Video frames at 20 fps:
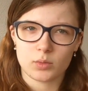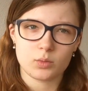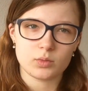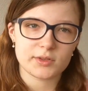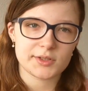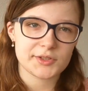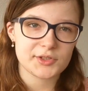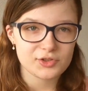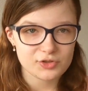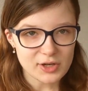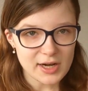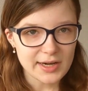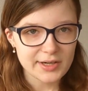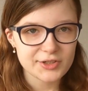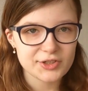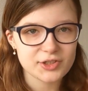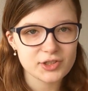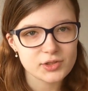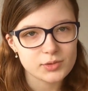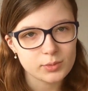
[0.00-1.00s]

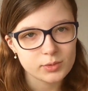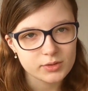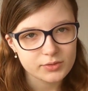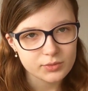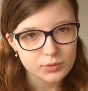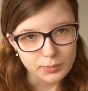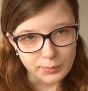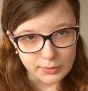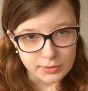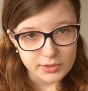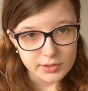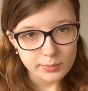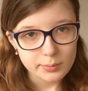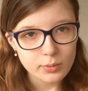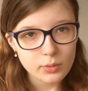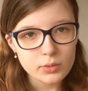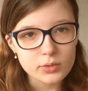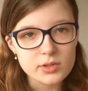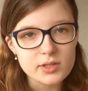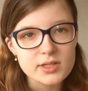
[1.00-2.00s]
distraction is one of the most
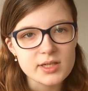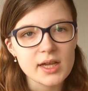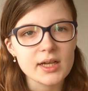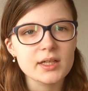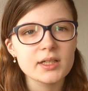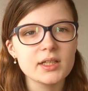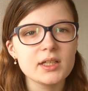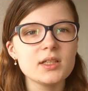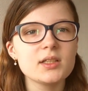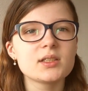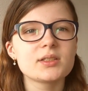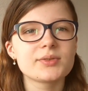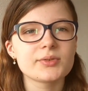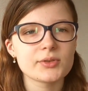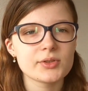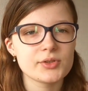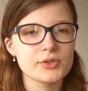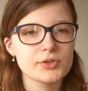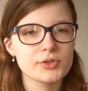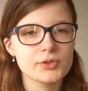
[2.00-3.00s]
important techniques
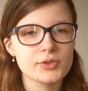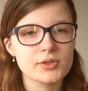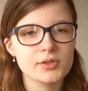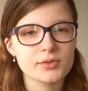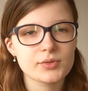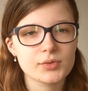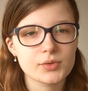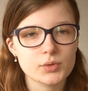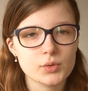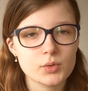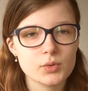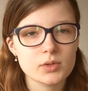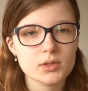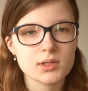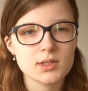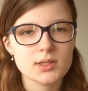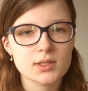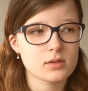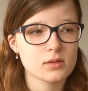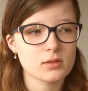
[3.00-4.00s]
for intrusive
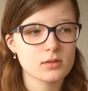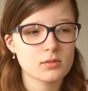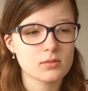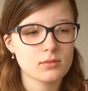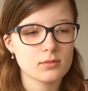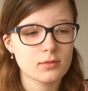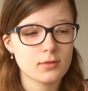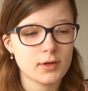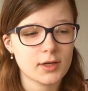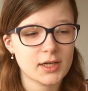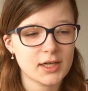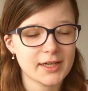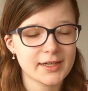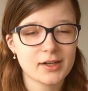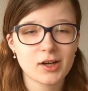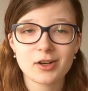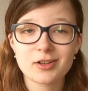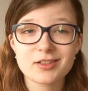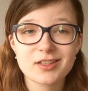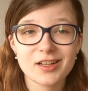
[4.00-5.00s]
thoughts. I
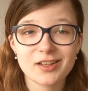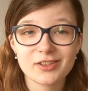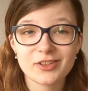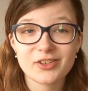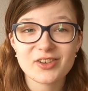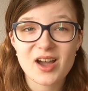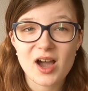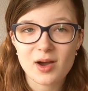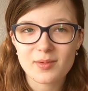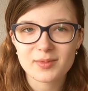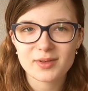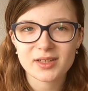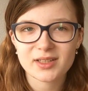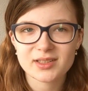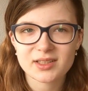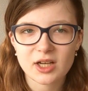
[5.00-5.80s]
can't tell you how many